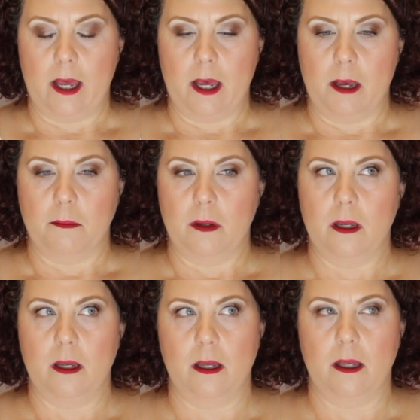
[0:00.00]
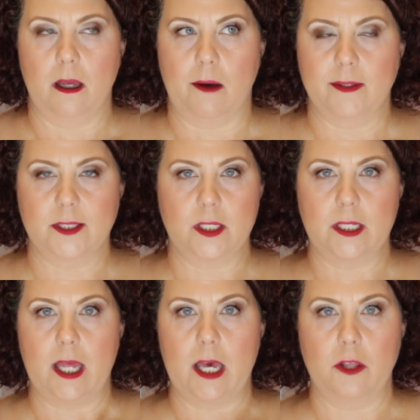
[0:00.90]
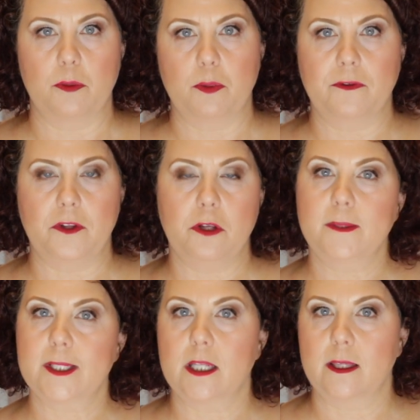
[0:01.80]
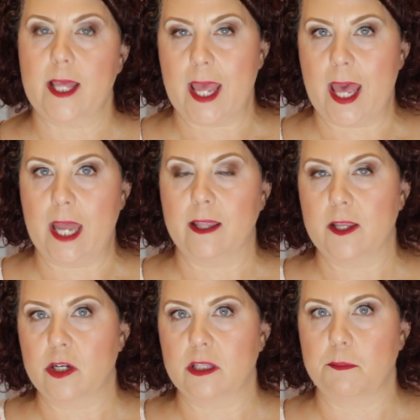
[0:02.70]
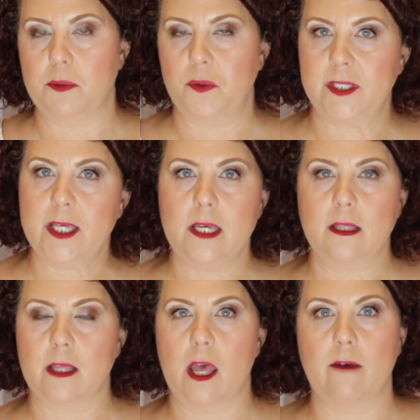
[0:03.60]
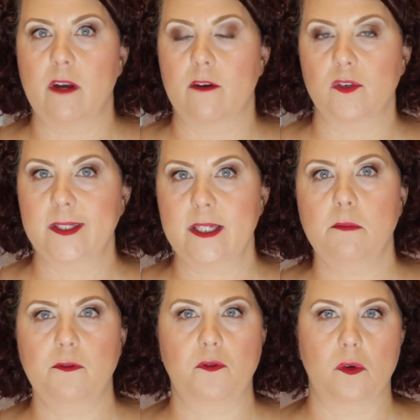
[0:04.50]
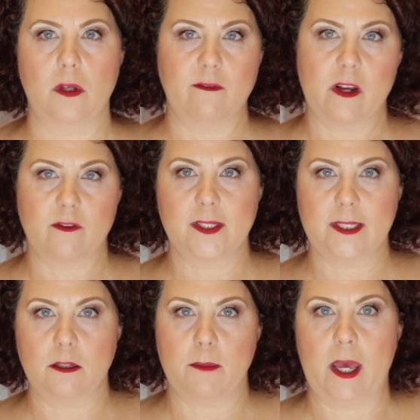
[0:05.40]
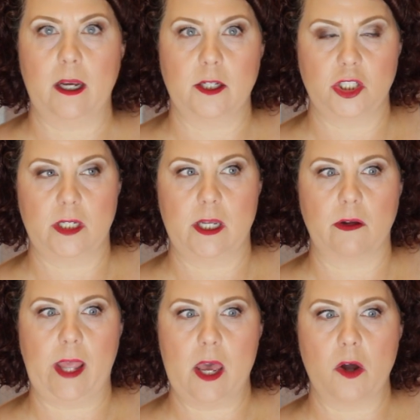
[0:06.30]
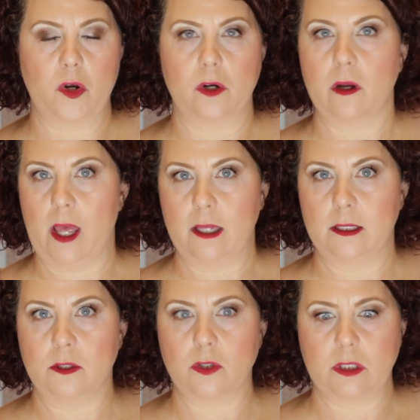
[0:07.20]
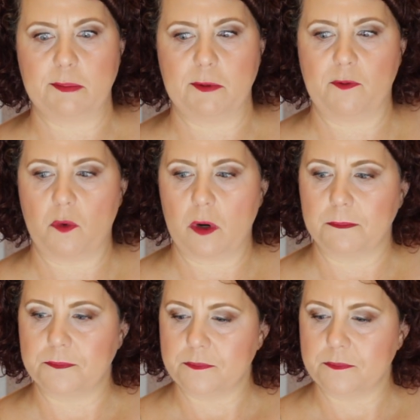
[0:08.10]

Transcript: Um, I was looking at other perfumes that they had there at the boutique that I have never seen before. I've never seen them at a Chanel counter at Dillard's before.